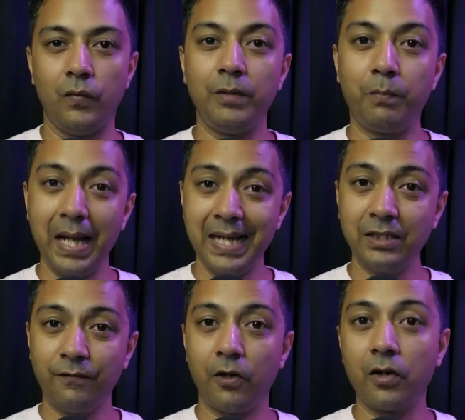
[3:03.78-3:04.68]
With
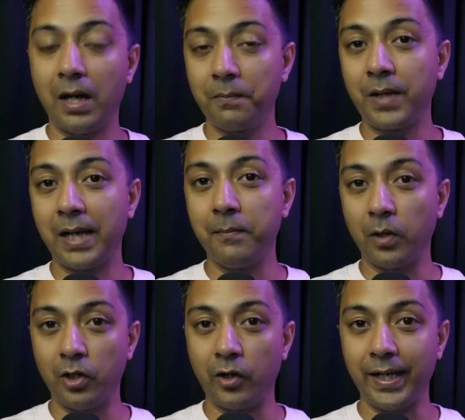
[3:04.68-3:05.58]
plans for uptime
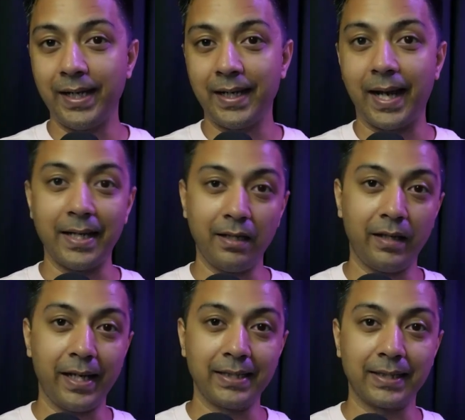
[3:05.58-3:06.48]
monitoring,
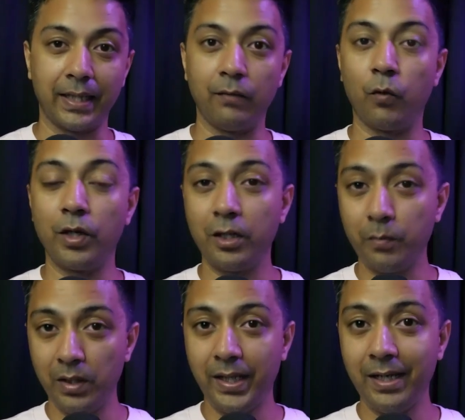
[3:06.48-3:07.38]
analytics, and
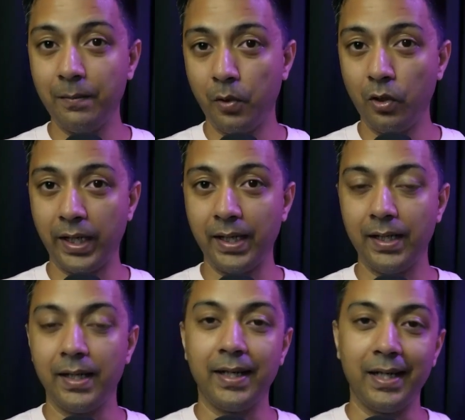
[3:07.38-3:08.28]
vulnerability reporting,
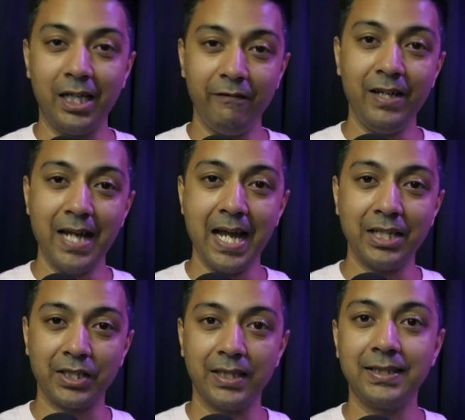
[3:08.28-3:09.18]
Divi
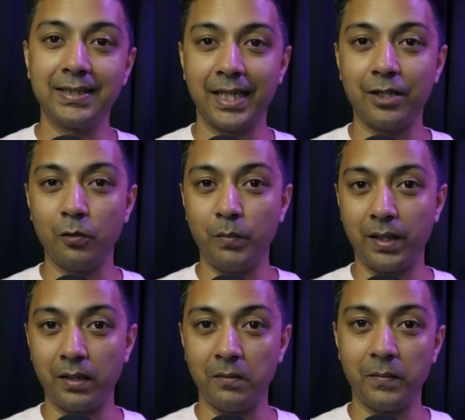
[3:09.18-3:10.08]
Dash is set to
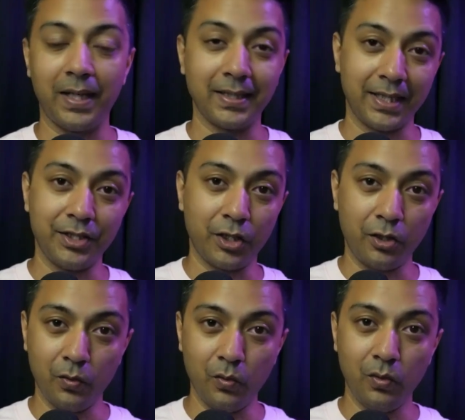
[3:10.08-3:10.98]
become an essential
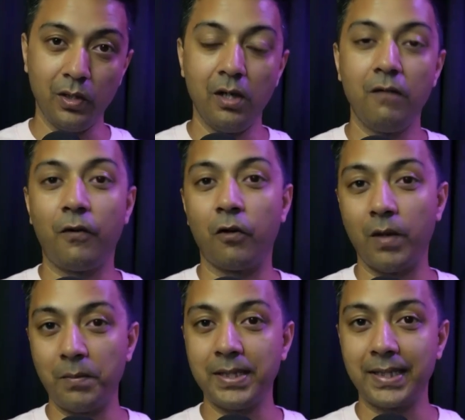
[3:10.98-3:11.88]
tool for
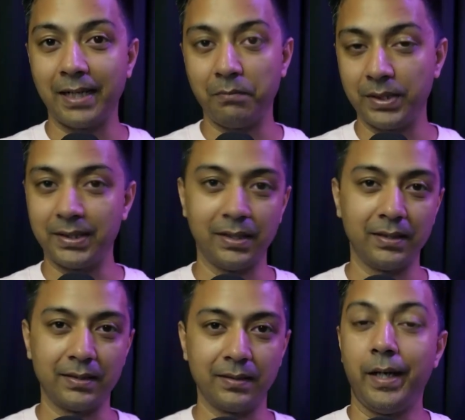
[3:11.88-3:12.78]
web design
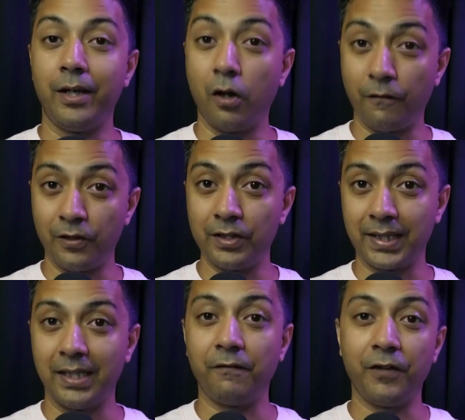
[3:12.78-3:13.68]
business. It
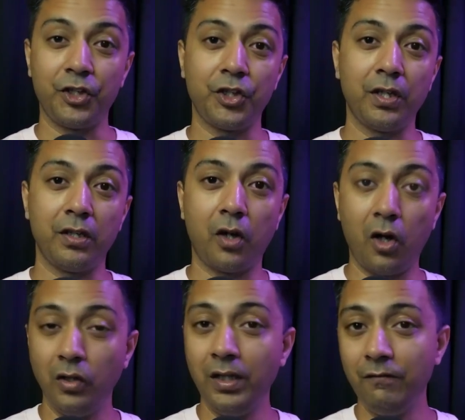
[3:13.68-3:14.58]
offers an efficient,
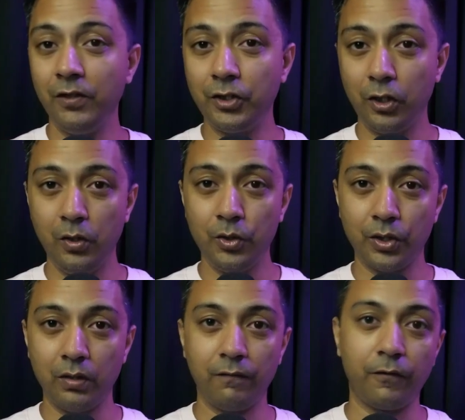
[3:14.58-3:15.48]
all-in-one
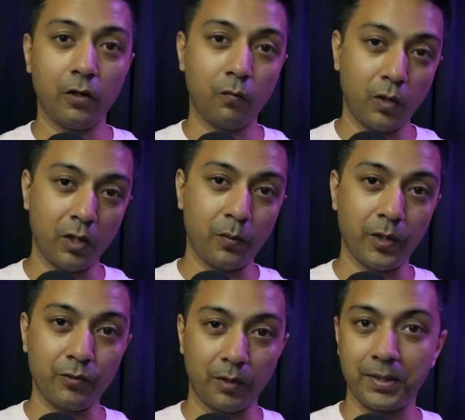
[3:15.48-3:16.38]
solution for
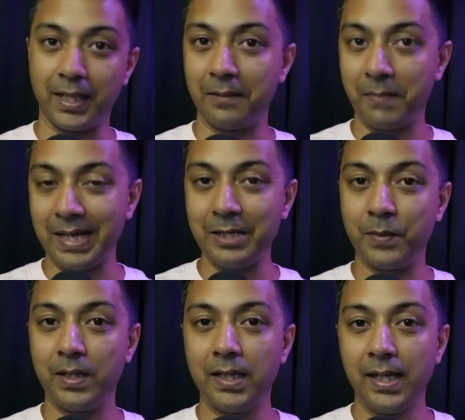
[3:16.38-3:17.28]
WordPress website
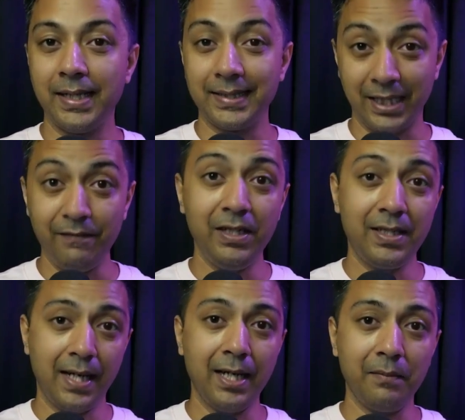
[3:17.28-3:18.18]
management, saving
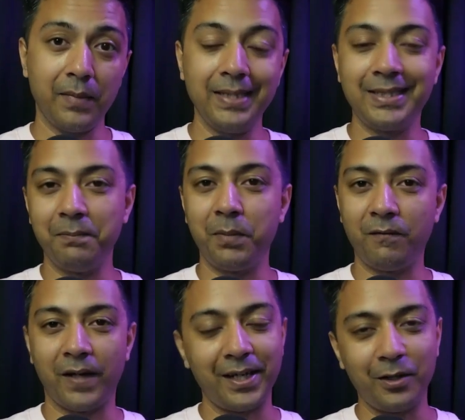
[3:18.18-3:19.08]
time and
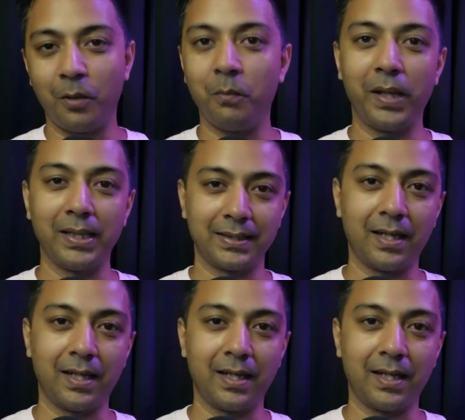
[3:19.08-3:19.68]
simplifying complex